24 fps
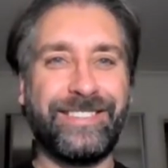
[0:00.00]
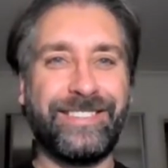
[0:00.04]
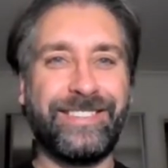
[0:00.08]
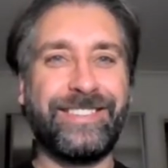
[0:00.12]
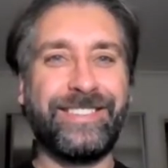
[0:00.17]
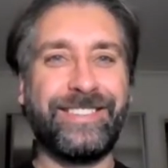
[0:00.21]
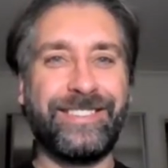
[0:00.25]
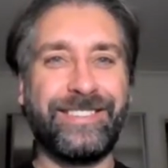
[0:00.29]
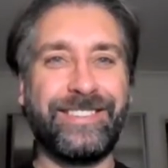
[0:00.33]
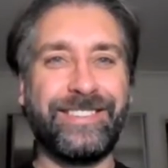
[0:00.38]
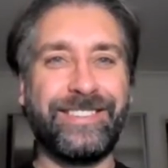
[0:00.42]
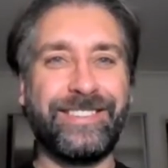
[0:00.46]

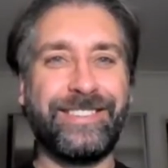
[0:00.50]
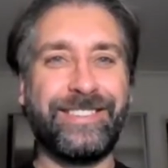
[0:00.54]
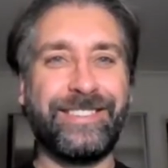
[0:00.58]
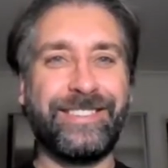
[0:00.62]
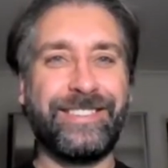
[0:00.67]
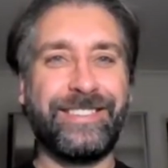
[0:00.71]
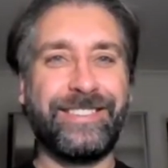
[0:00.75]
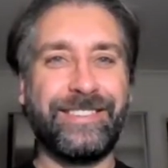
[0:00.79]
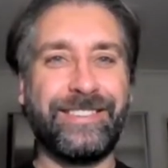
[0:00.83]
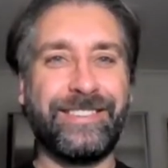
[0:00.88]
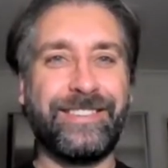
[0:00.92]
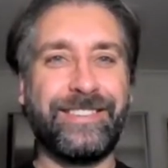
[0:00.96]

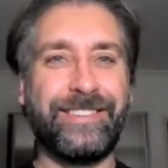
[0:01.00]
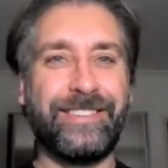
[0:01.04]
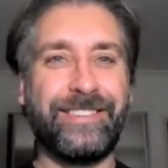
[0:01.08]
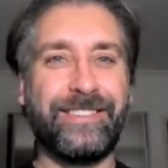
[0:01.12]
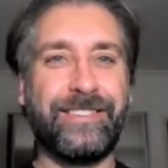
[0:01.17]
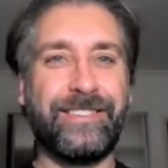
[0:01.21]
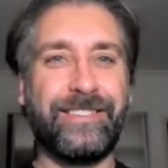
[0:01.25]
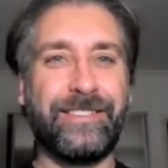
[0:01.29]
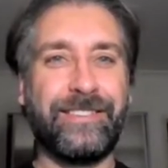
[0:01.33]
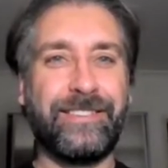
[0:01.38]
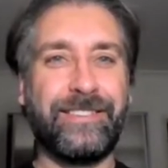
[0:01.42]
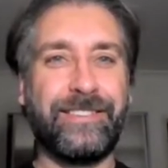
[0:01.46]

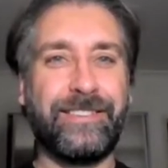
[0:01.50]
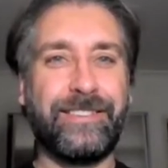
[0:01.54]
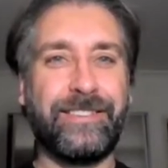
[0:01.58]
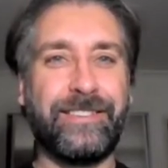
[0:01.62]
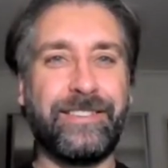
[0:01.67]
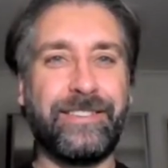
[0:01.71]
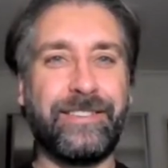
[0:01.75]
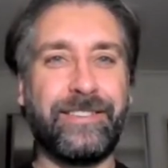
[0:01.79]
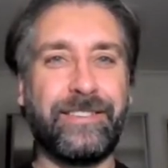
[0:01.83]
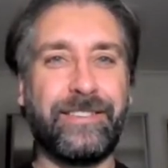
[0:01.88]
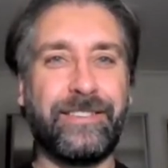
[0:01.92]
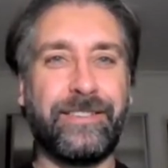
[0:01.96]

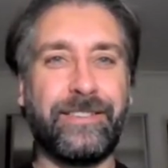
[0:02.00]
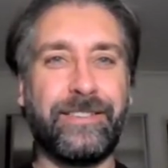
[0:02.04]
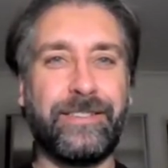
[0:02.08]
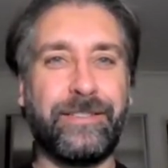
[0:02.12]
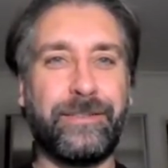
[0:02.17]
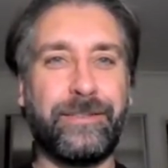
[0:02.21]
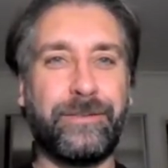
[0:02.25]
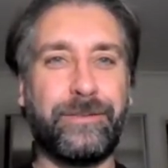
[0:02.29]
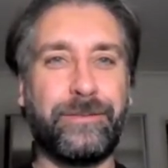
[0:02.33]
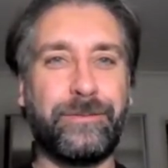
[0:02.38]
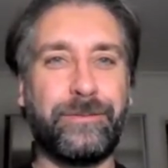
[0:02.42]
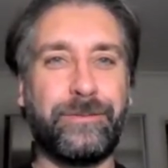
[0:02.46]

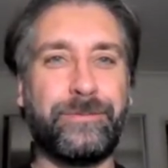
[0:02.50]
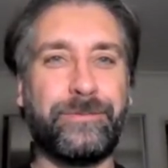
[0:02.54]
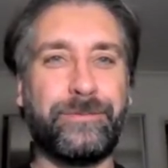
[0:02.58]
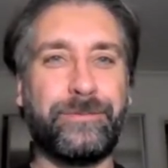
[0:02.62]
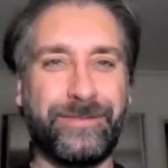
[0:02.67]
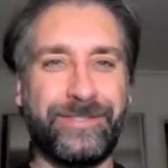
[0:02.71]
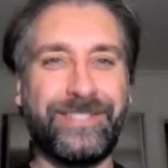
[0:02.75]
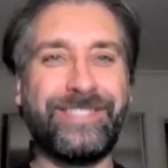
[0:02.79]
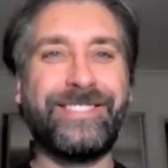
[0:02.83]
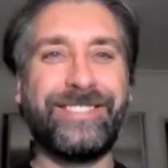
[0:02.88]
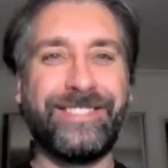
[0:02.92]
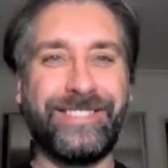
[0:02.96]

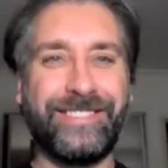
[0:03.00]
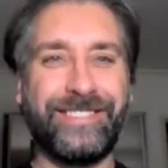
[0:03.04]
The person shown says nothing.